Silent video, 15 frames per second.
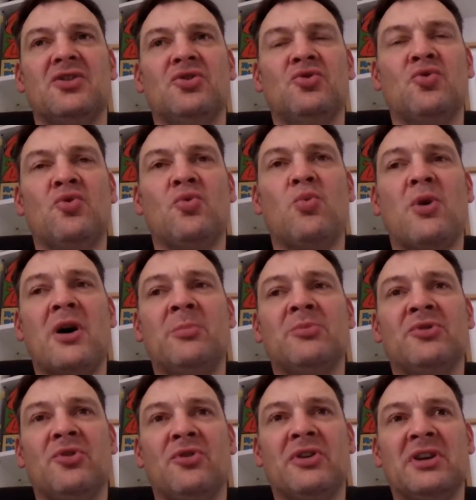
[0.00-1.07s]
No, what I'm
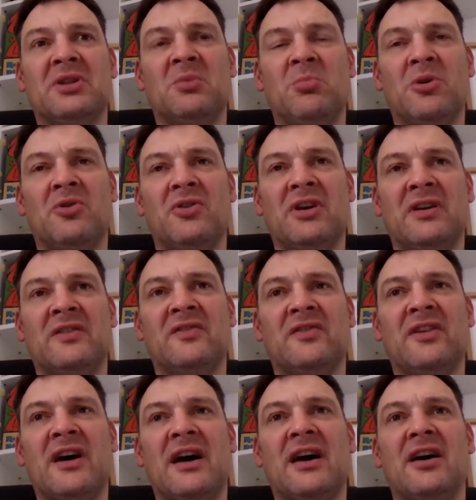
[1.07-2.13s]
talking about is
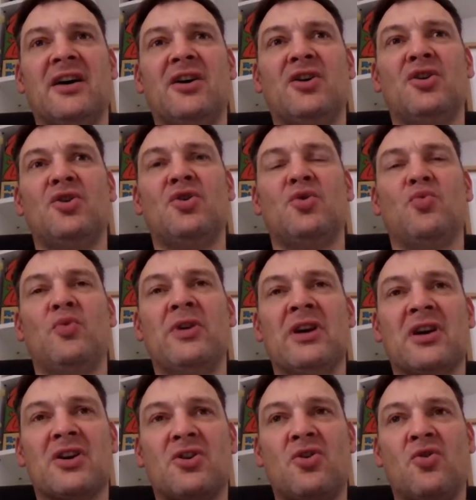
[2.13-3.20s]
that we
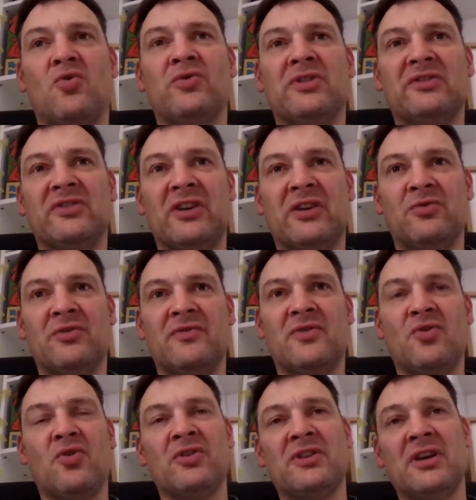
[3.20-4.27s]
are called a child of
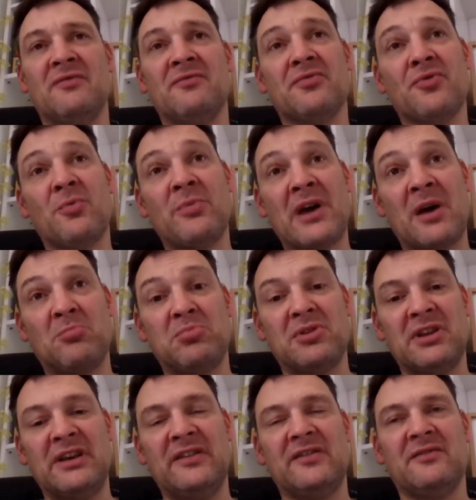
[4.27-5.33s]
God, and from that
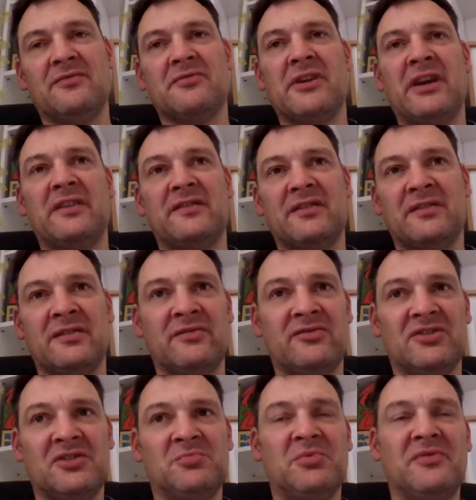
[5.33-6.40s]
place of rest, as I've
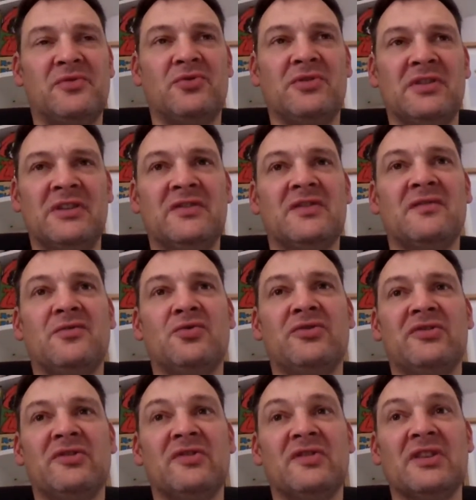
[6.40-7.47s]
shared before in these
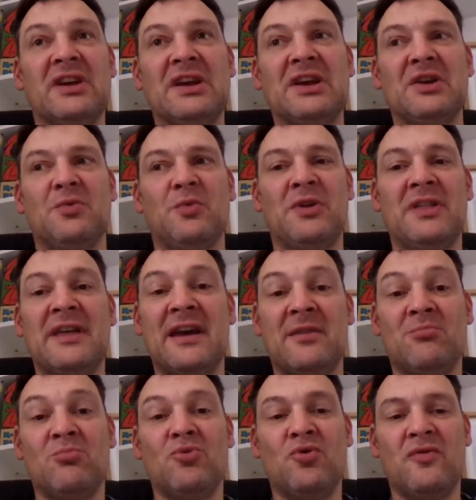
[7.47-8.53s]
devotions, we
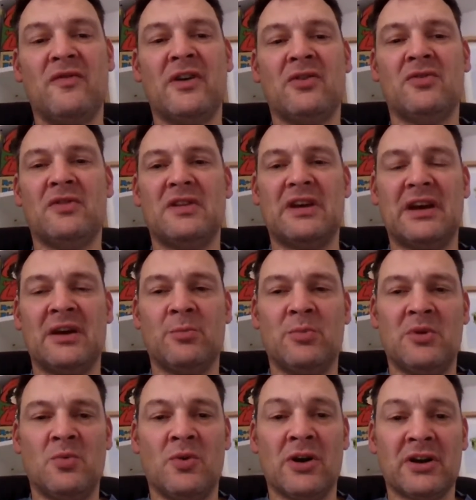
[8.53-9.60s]
then move out and
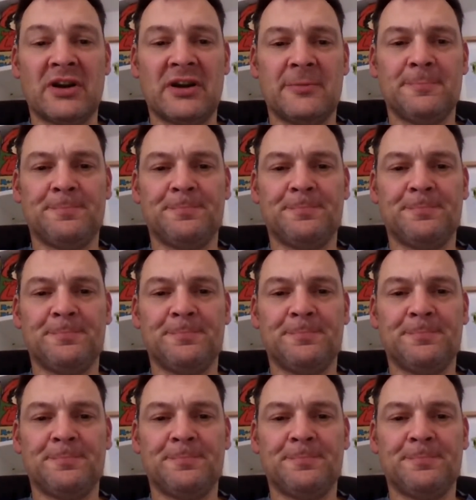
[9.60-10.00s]
we work.